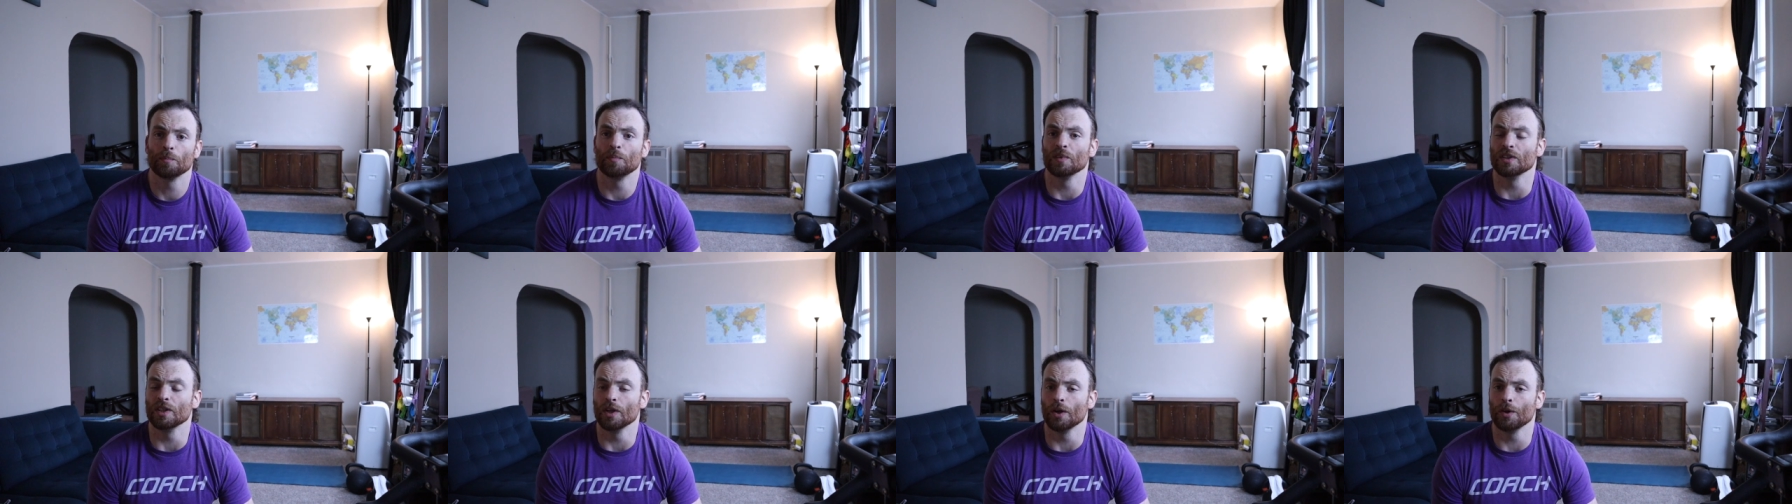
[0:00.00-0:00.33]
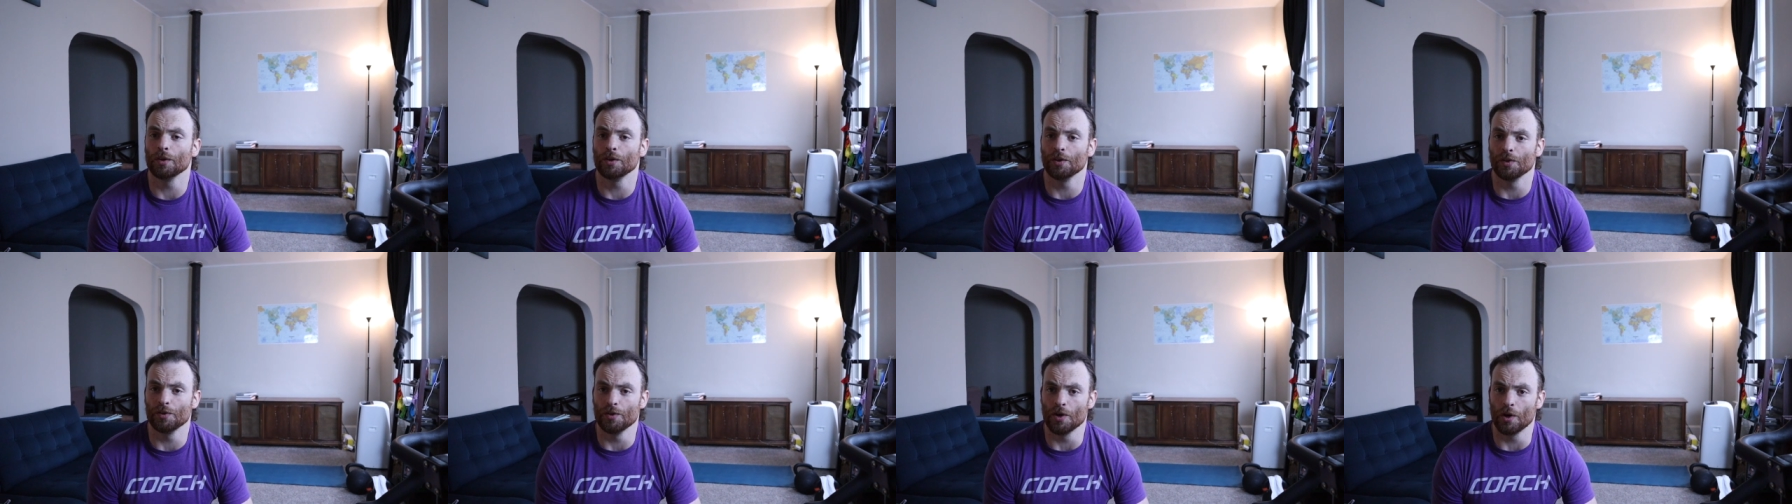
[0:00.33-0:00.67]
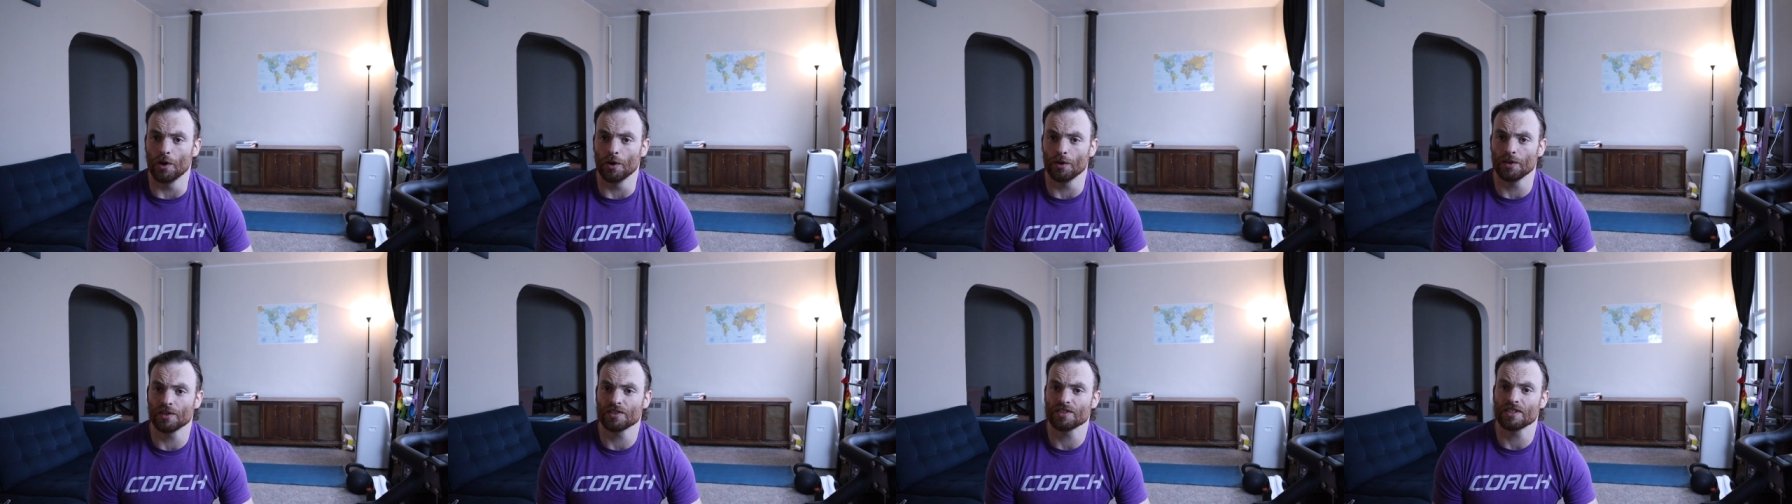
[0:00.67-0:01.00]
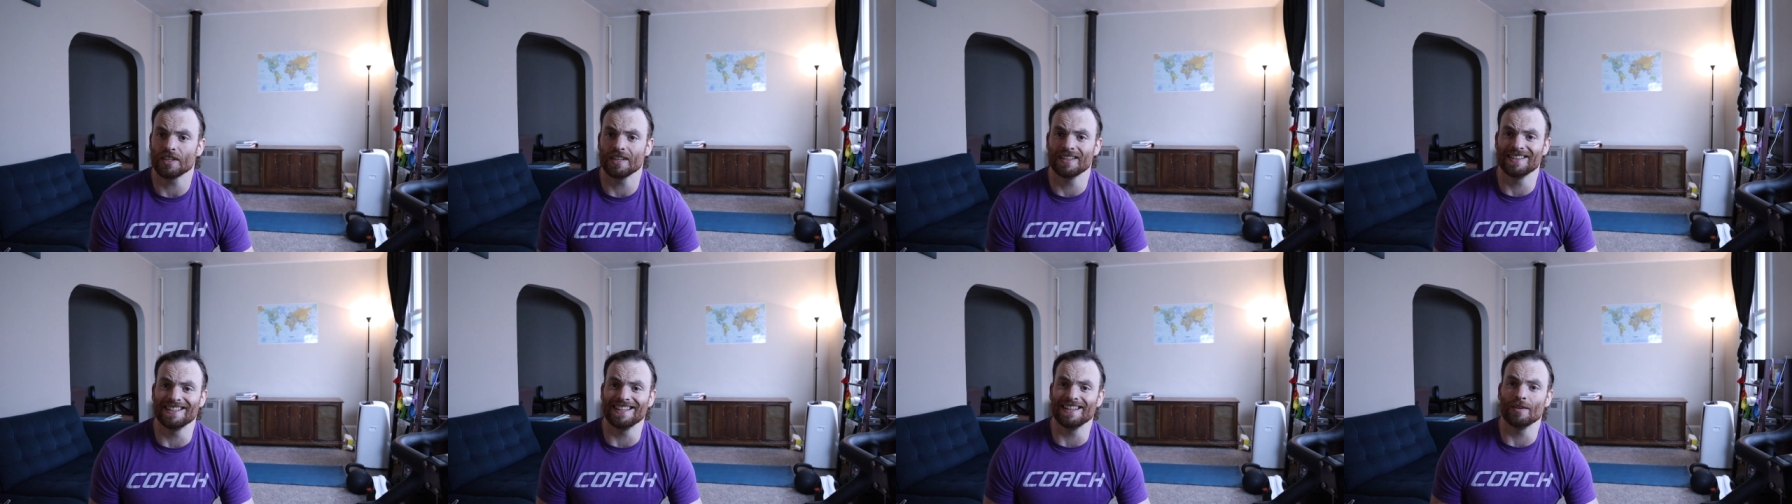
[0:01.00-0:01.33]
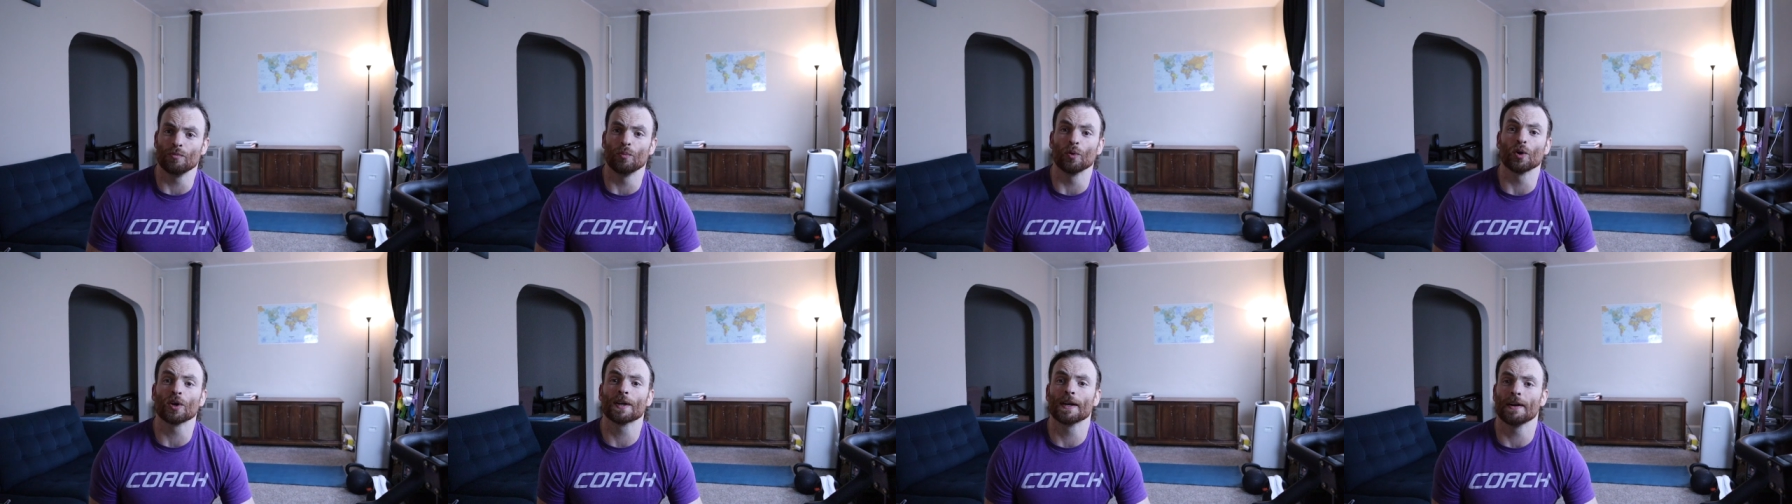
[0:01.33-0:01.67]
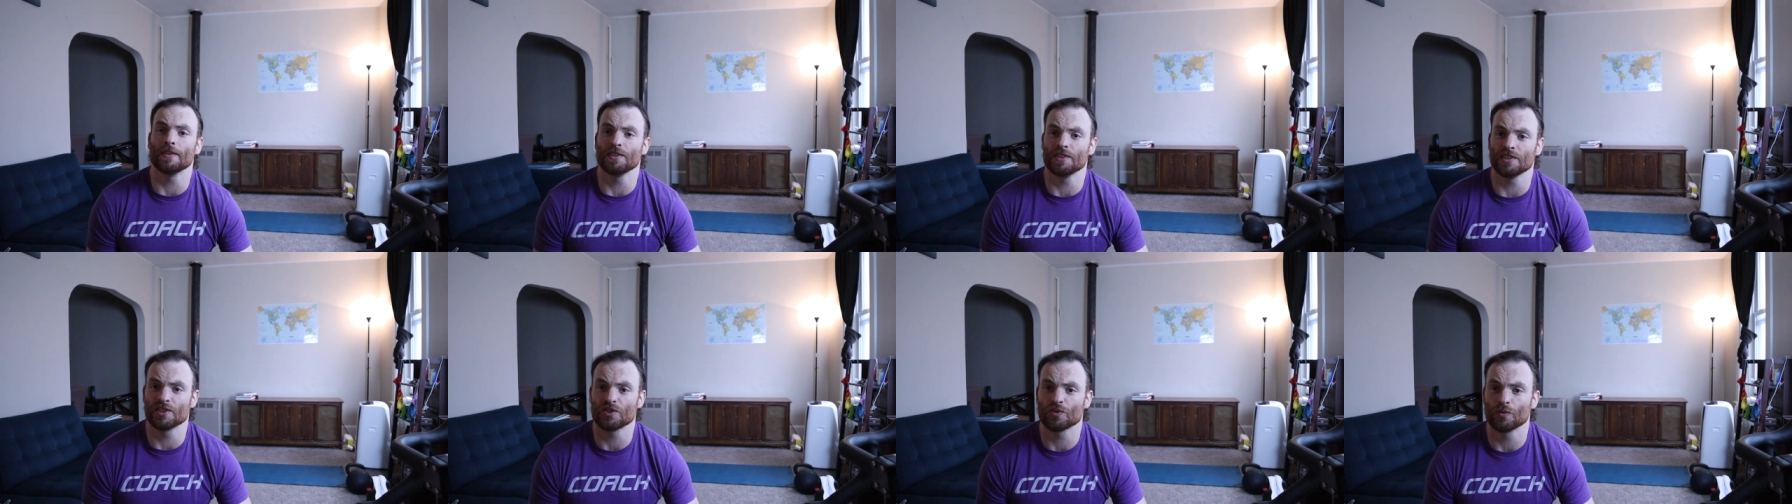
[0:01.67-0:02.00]
Below you'll notice in the
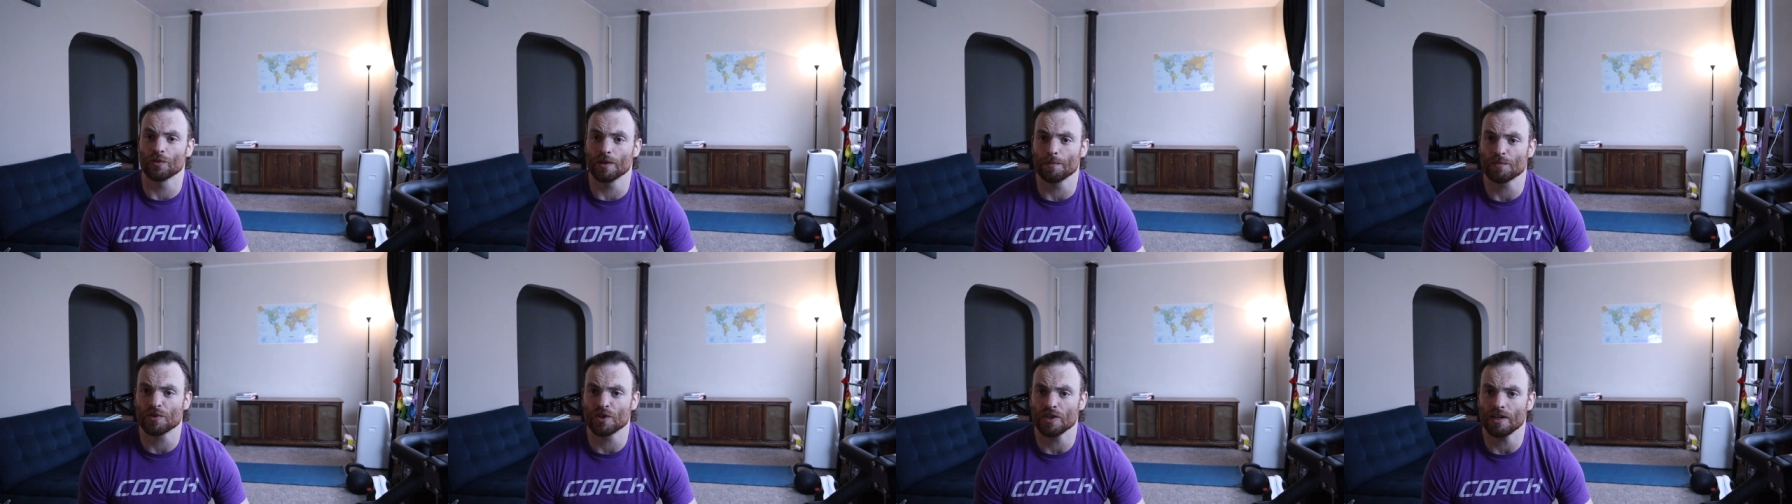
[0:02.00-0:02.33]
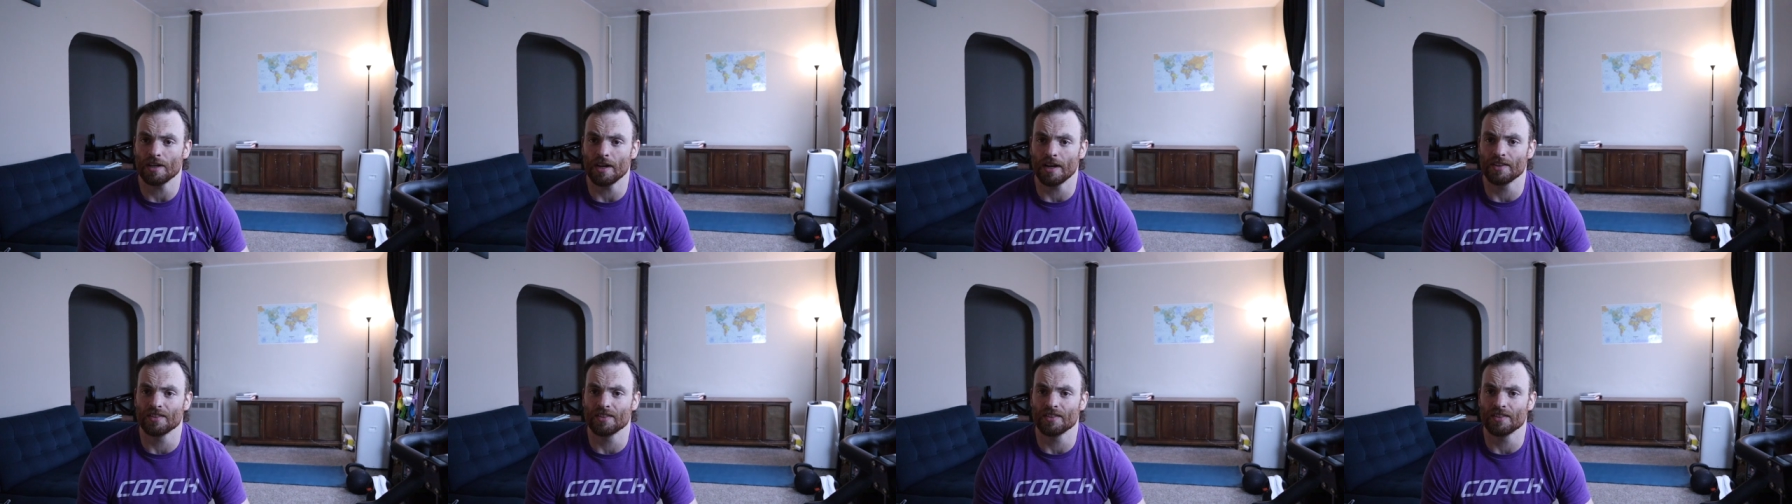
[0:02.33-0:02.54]
workout description